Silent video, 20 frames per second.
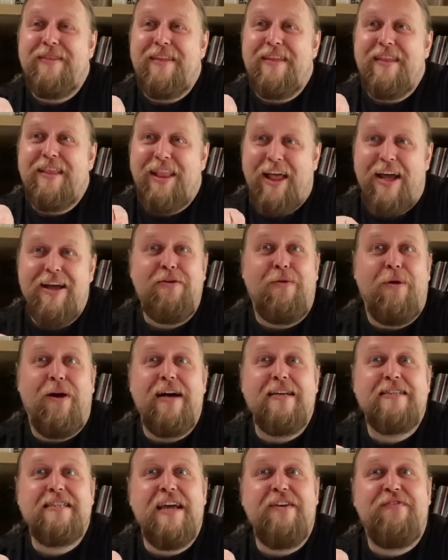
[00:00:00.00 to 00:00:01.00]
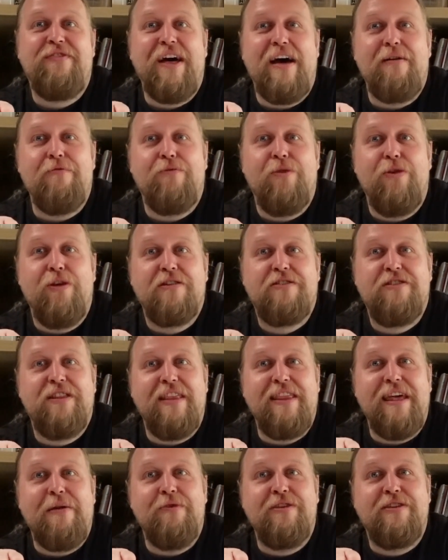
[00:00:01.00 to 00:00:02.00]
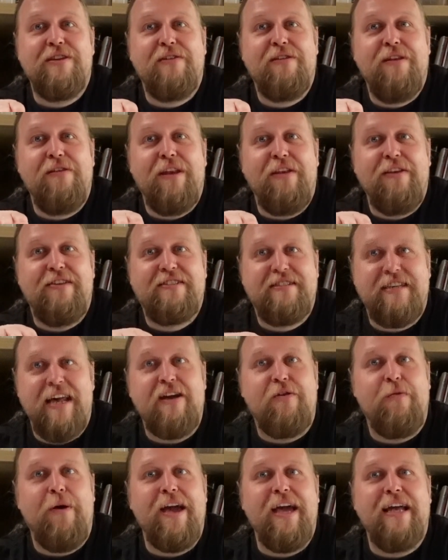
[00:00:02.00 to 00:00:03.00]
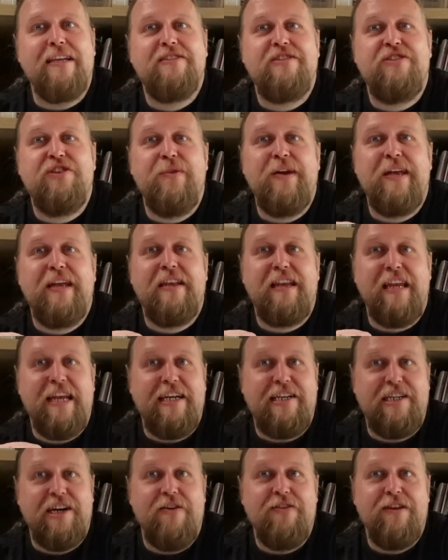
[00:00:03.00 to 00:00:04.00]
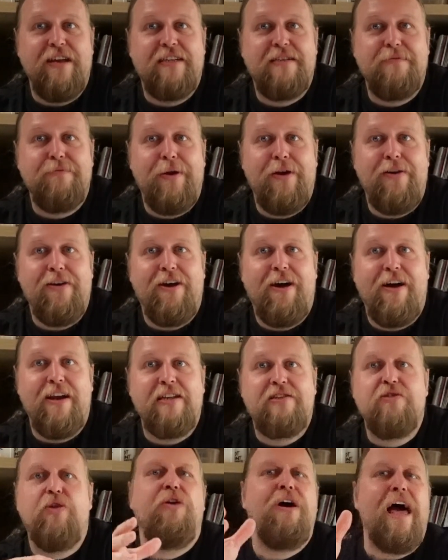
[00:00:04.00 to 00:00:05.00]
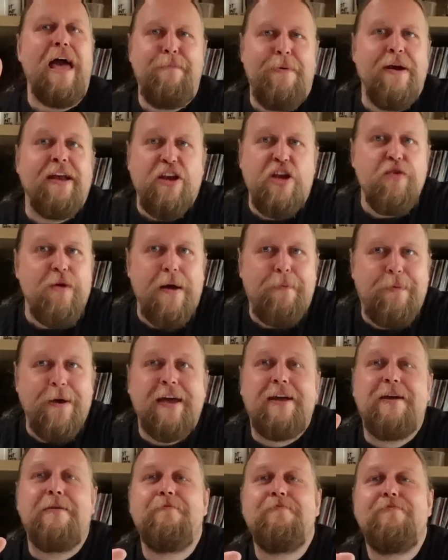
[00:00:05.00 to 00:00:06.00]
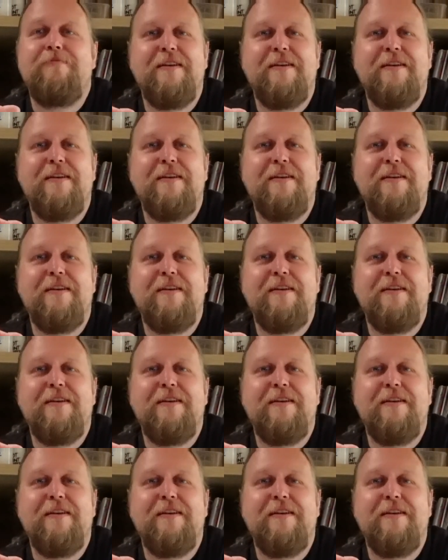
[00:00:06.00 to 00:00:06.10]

Likewise, if that worked, then they were to segue into doing Legionis Imperialis, or Epic, New Epic,